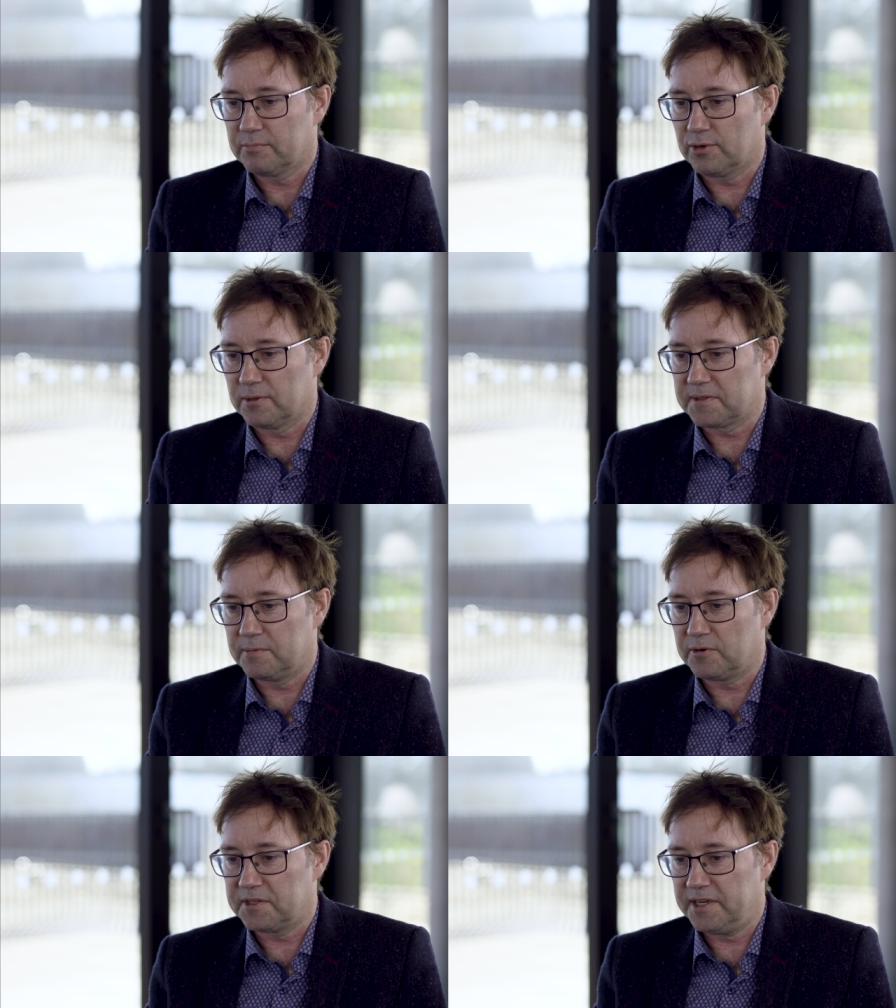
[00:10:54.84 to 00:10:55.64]
policy
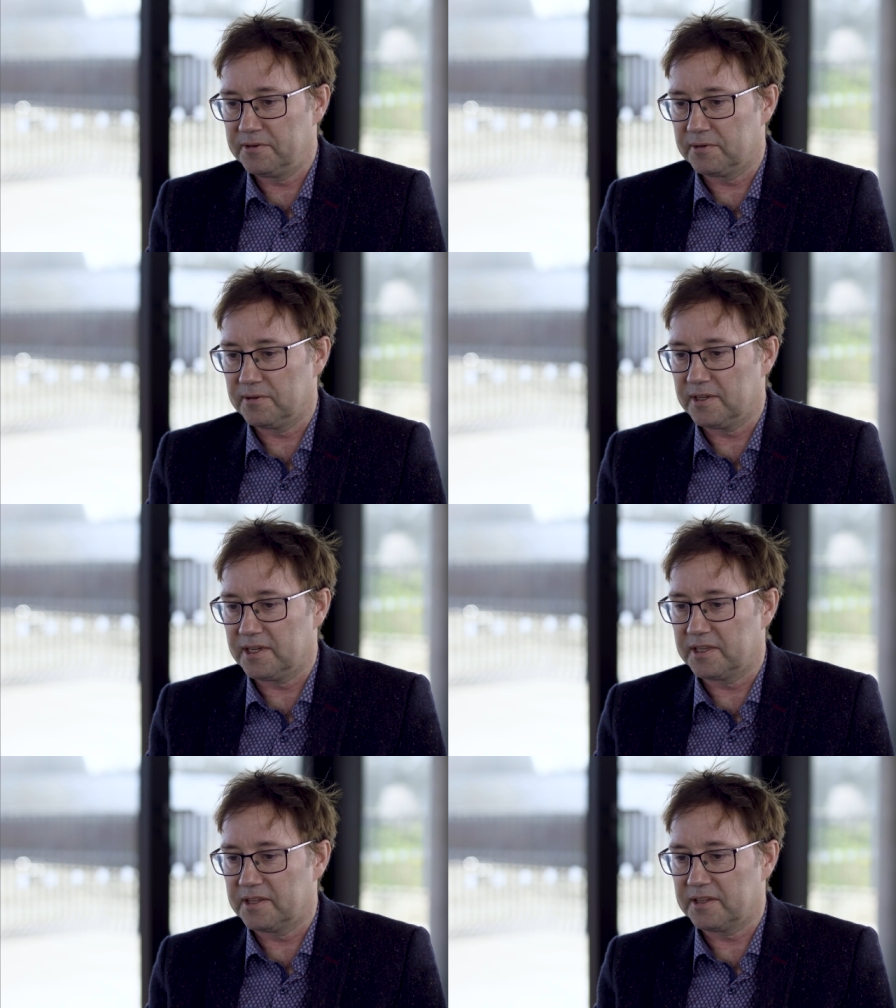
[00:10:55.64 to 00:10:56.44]
more general,
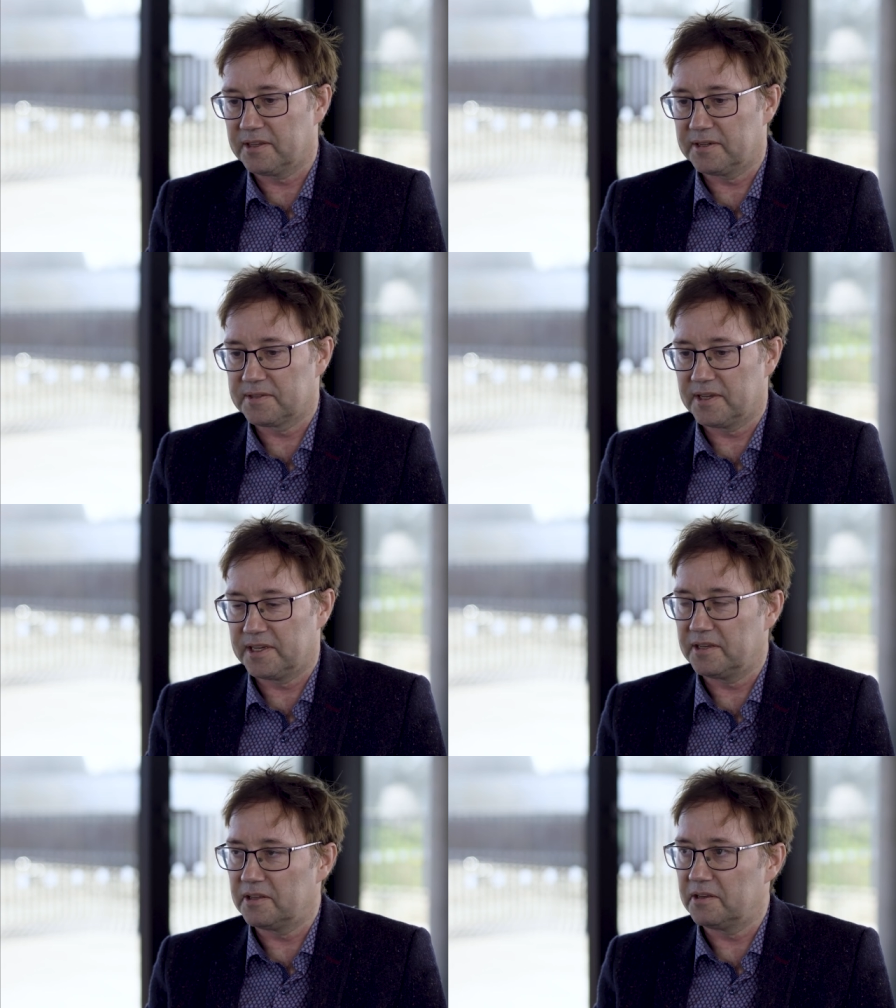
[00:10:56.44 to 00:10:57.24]
I think there is
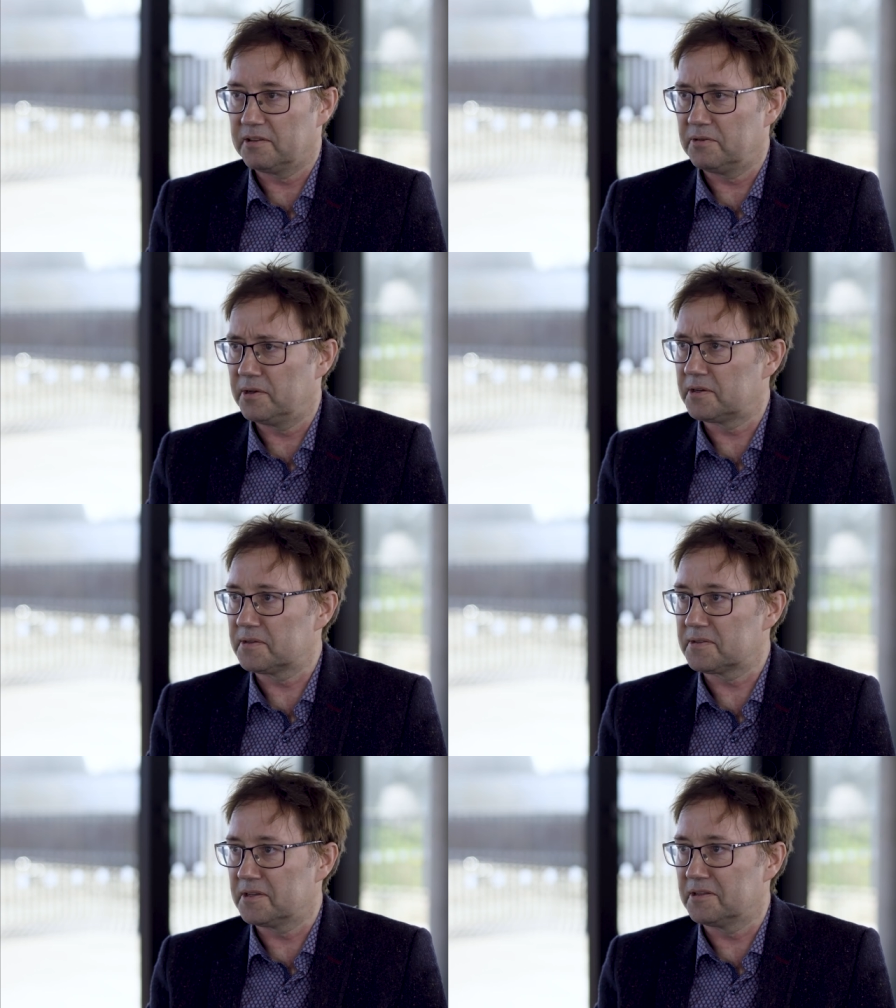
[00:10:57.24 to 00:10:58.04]
a new
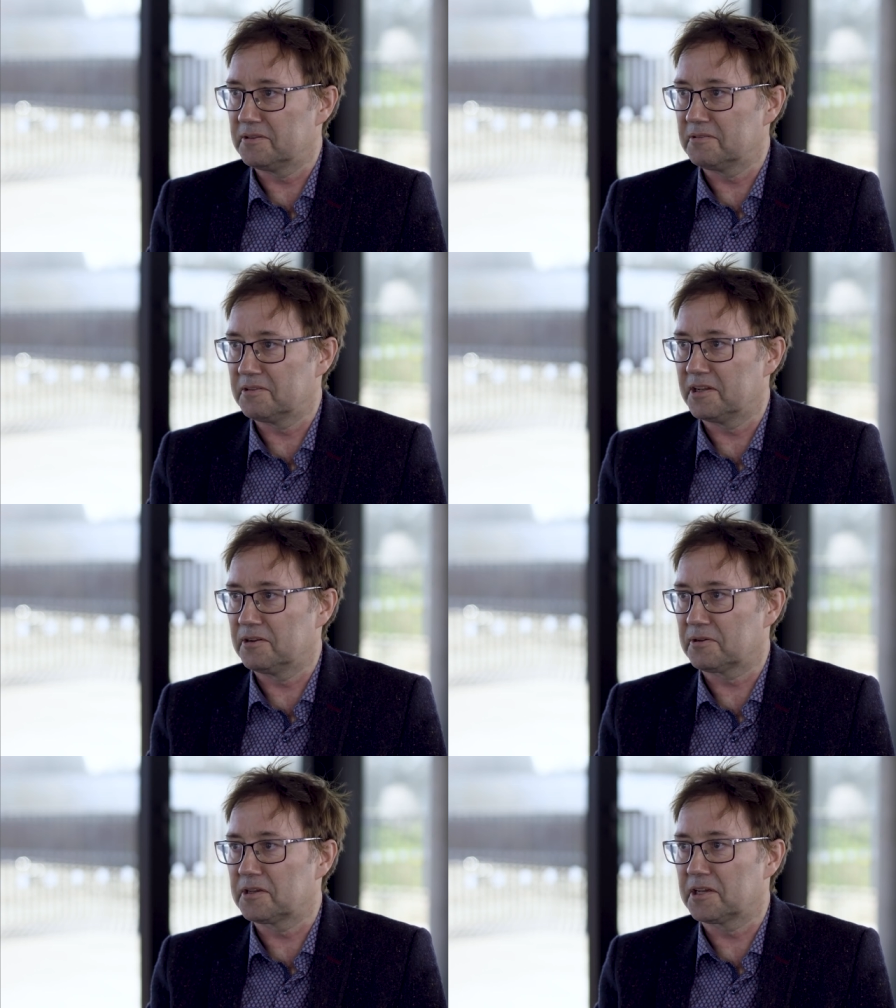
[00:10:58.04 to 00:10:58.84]
interest in
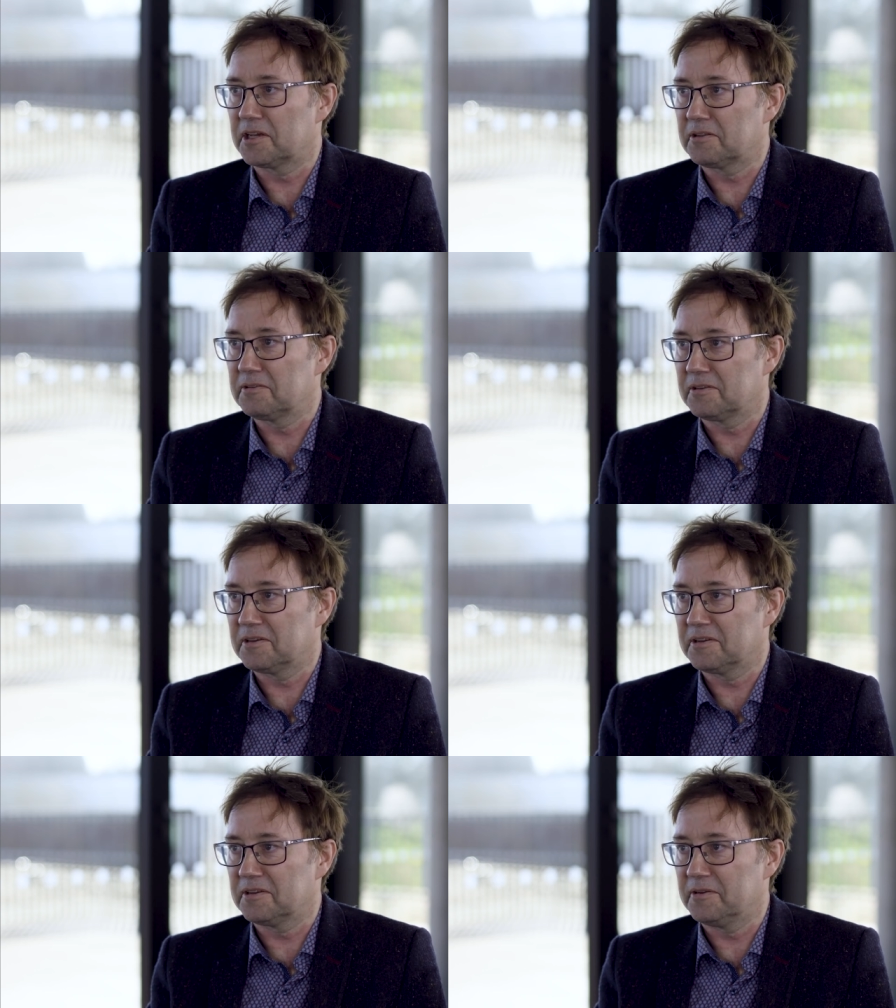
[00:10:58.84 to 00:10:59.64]
looking at
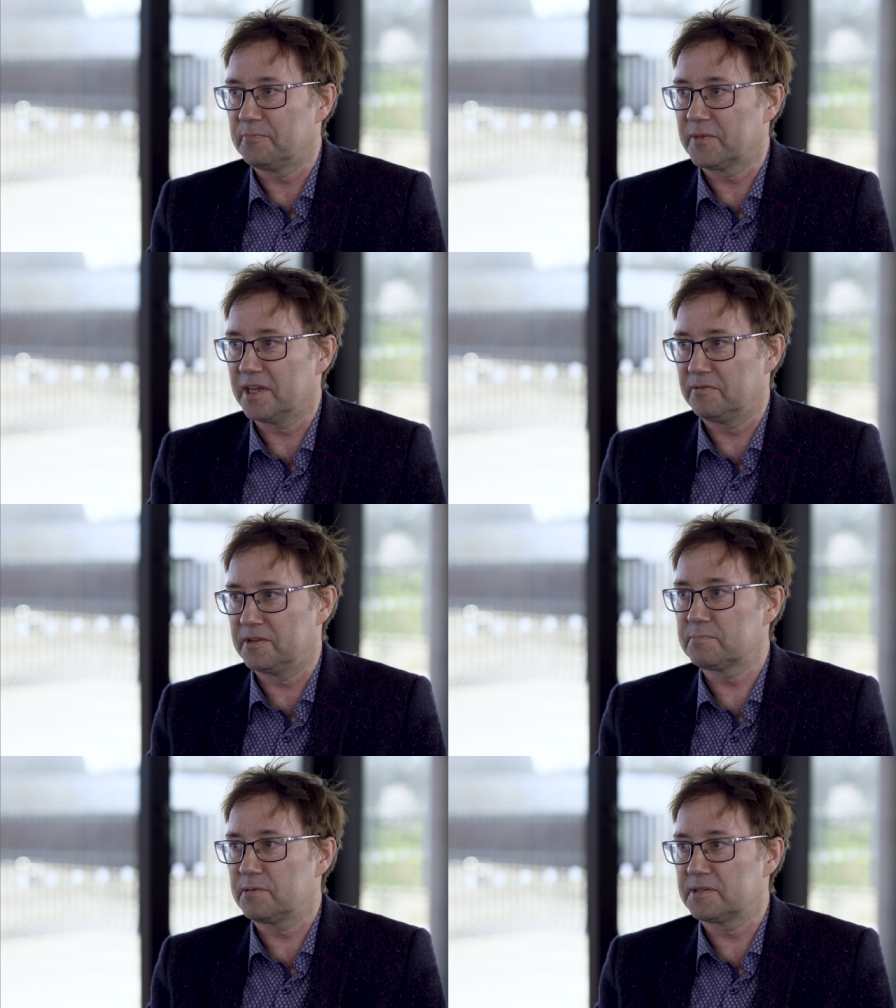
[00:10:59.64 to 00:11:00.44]

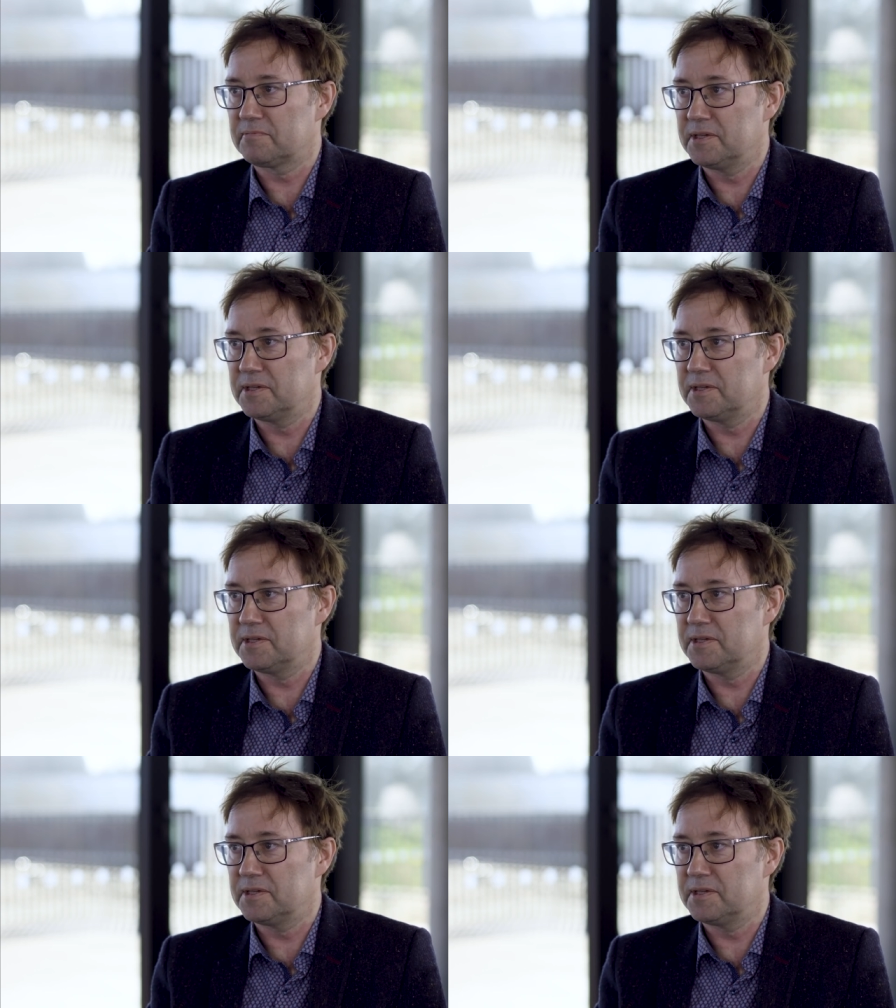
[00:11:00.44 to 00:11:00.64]
evidence-based